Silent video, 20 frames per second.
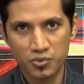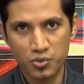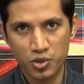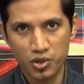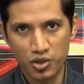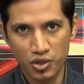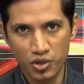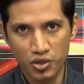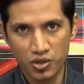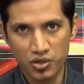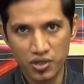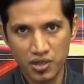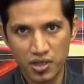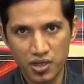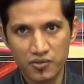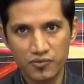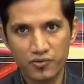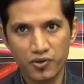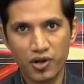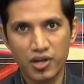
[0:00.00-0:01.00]
would look
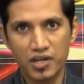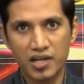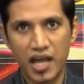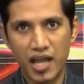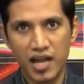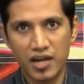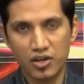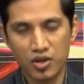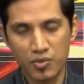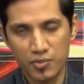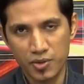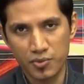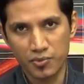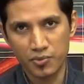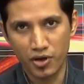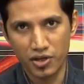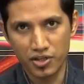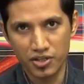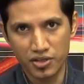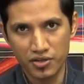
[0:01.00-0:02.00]
for a diatomic
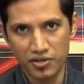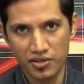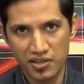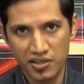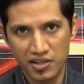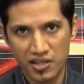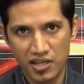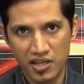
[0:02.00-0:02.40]
molecule.